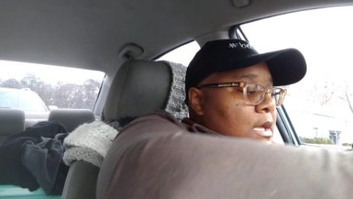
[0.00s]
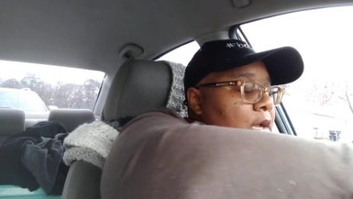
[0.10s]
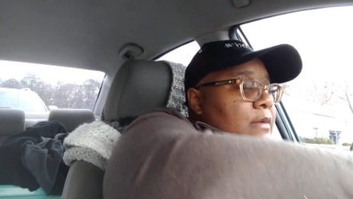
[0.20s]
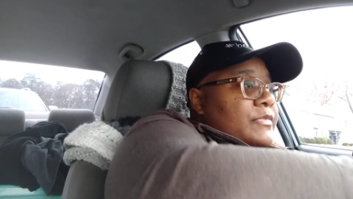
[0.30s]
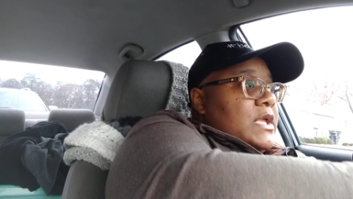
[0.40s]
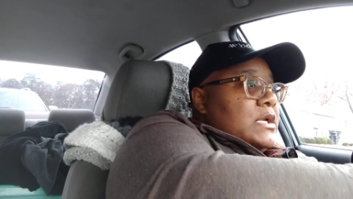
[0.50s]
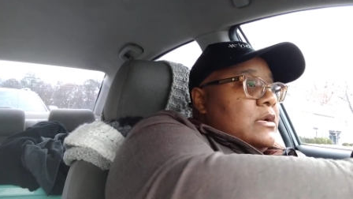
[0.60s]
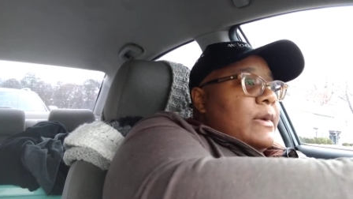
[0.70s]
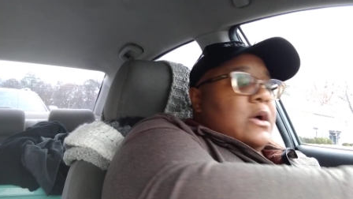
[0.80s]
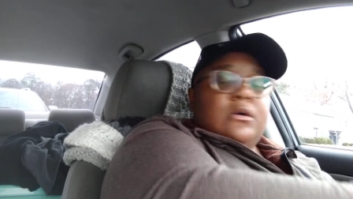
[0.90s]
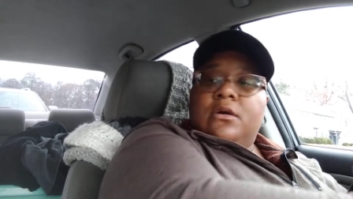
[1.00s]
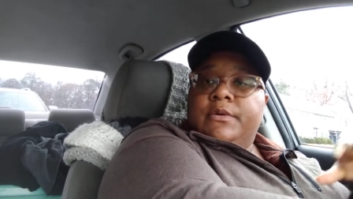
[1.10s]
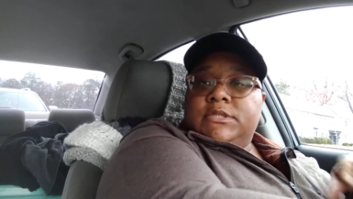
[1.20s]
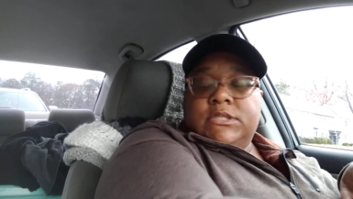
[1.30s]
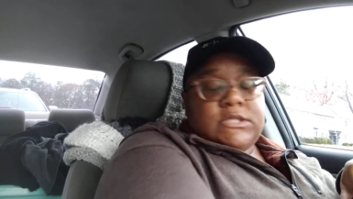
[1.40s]
I'm thinking about
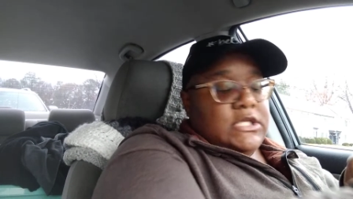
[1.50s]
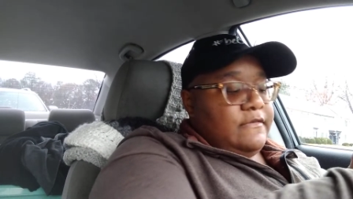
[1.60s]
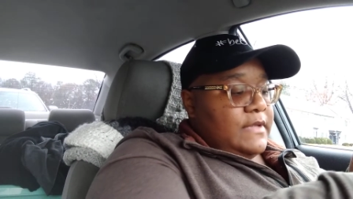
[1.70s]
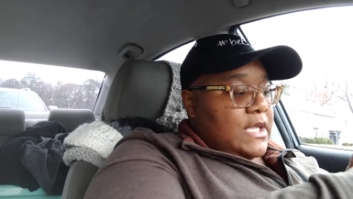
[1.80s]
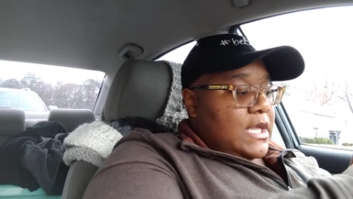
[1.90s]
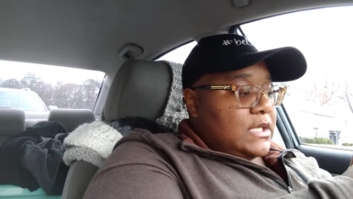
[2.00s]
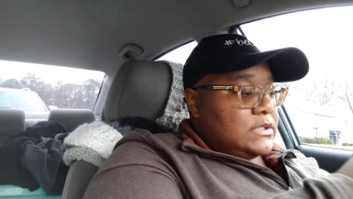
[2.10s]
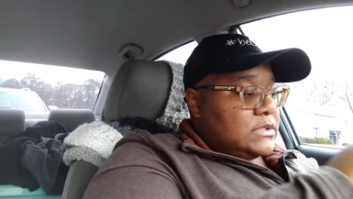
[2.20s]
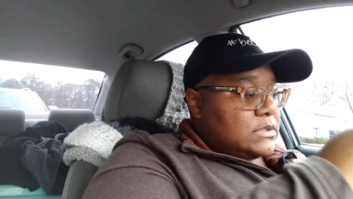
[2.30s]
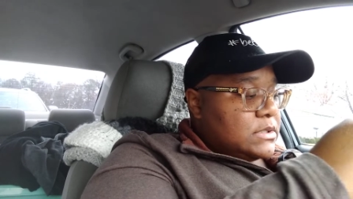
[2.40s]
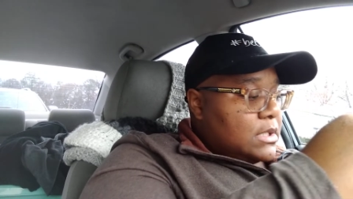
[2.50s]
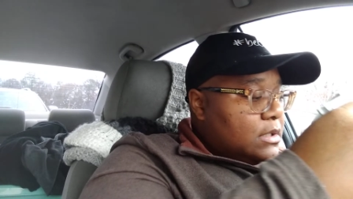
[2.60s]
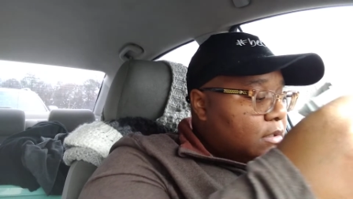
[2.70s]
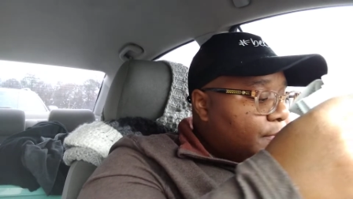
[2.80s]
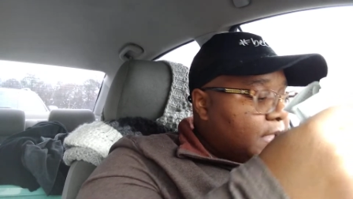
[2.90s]
going to CVS
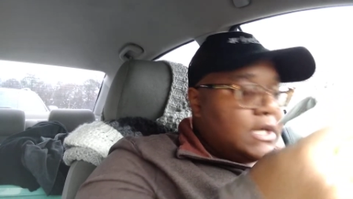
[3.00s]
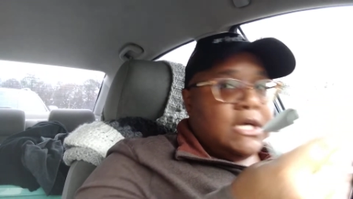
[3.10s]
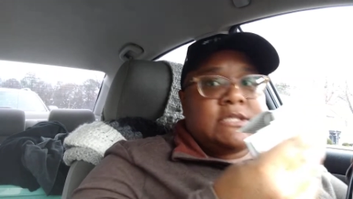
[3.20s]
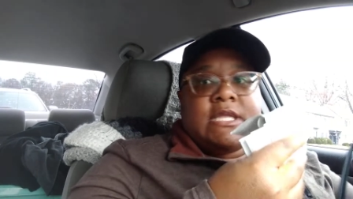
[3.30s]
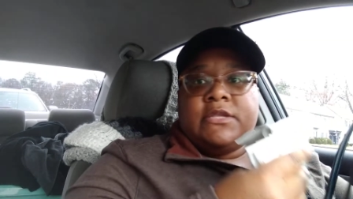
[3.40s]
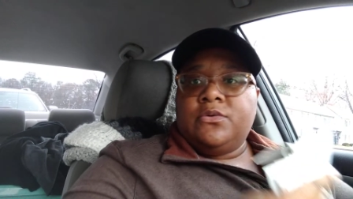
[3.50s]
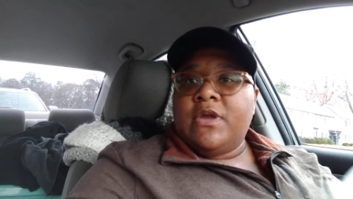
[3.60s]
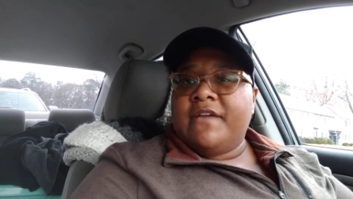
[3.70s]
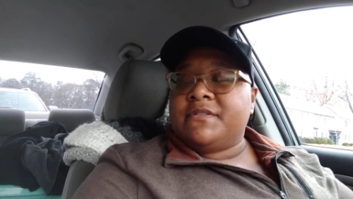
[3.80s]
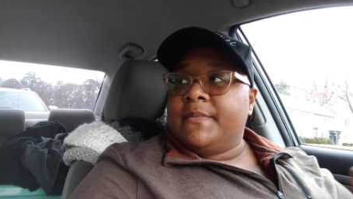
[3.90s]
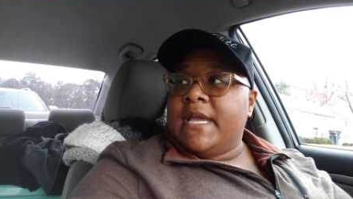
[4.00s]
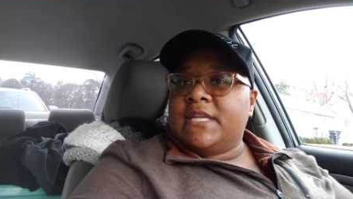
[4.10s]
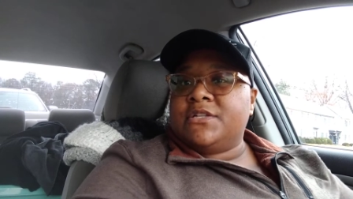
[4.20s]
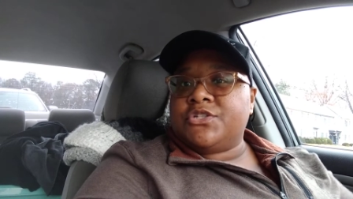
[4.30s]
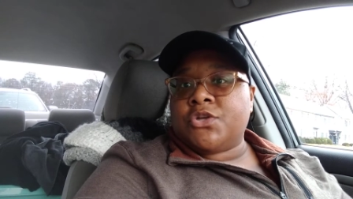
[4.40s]
because they do have some
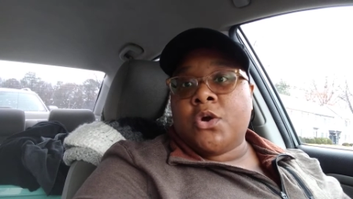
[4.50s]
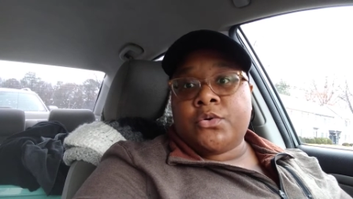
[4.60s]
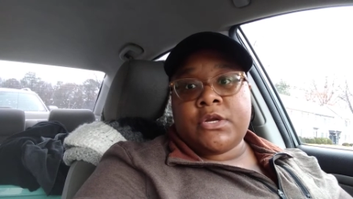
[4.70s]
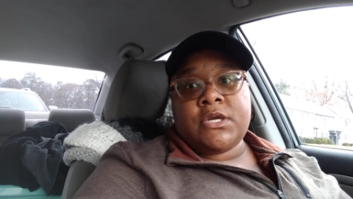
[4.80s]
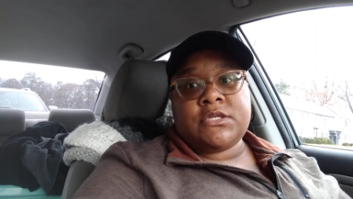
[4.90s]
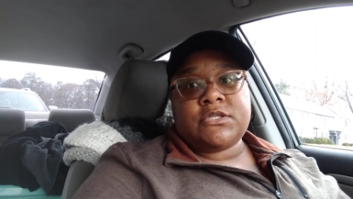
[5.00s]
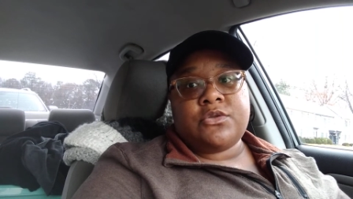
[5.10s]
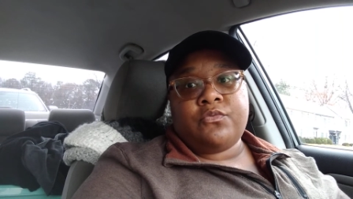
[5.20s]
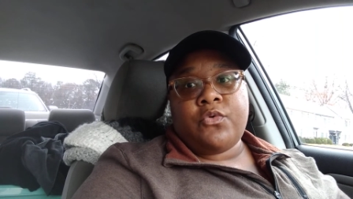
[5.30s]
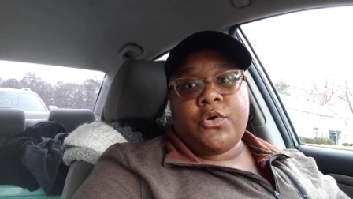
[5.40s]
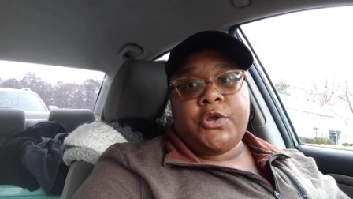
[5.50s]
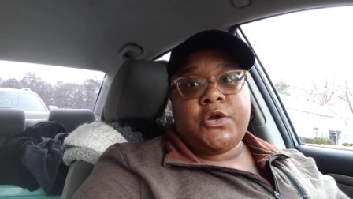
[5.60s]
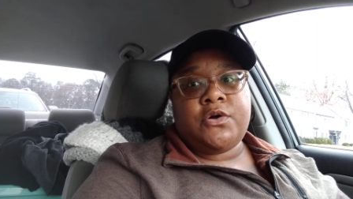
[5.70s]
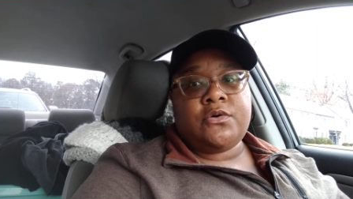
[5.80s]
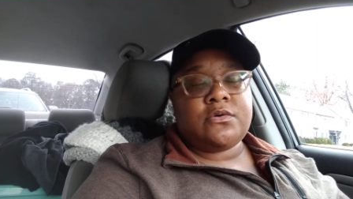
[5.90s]
Head and Shoulders, the
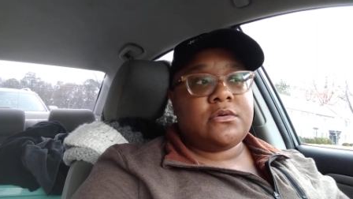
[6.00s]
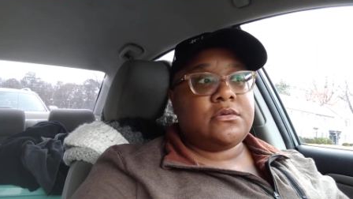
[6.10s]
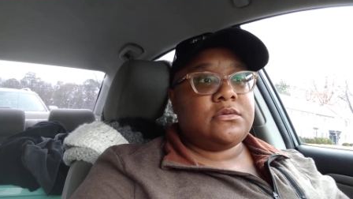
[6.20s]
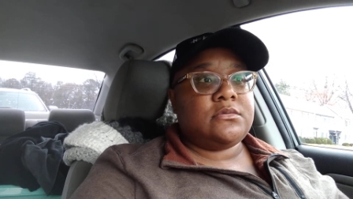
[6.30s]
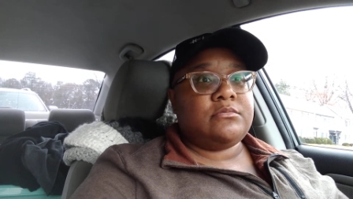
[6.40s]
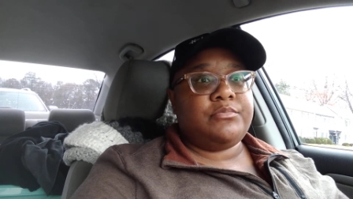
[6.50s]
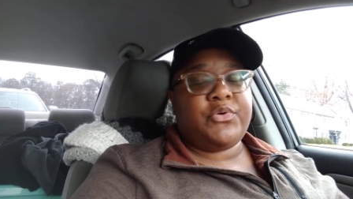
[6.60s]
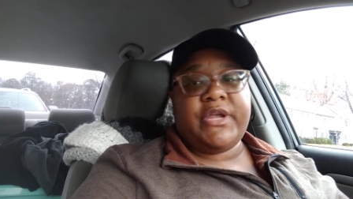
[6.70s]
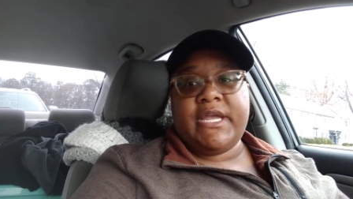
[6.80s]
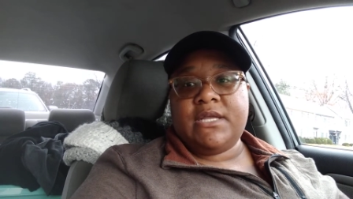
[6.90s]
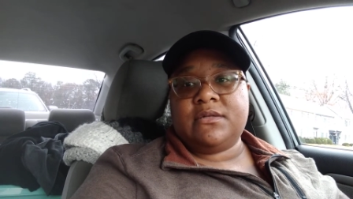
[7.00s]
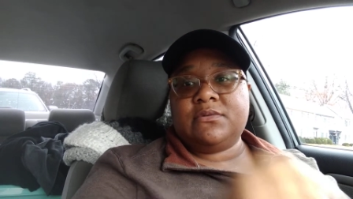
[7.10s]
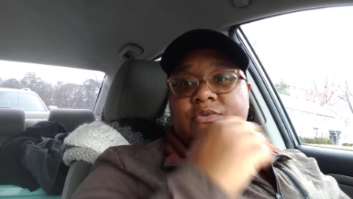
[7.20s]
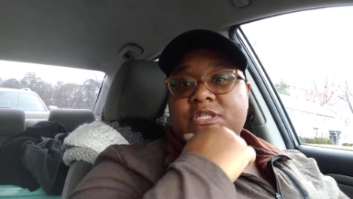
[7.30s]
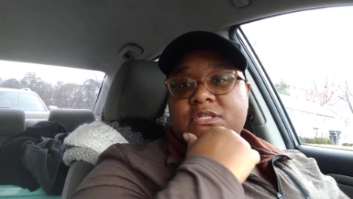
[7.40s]
Royal
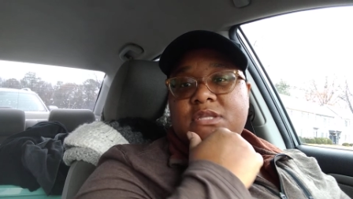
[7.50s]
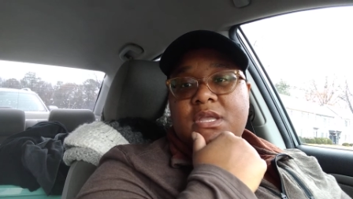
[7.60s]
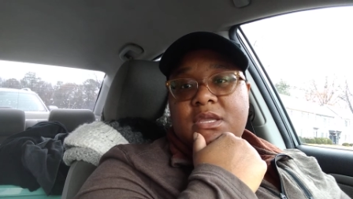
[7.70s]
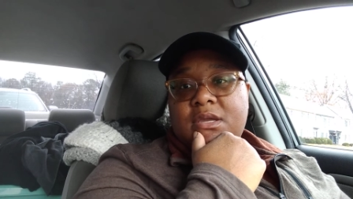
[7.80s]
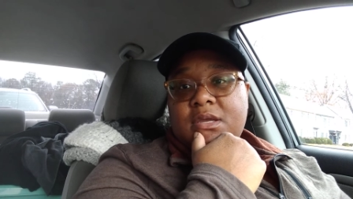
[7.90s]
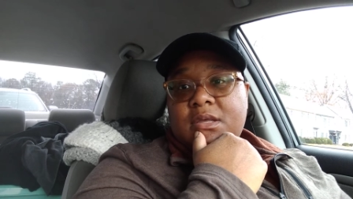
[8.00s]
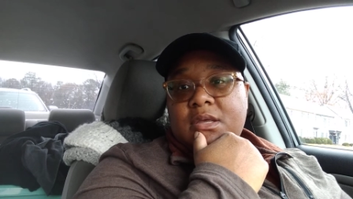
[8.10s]
brand, which is like,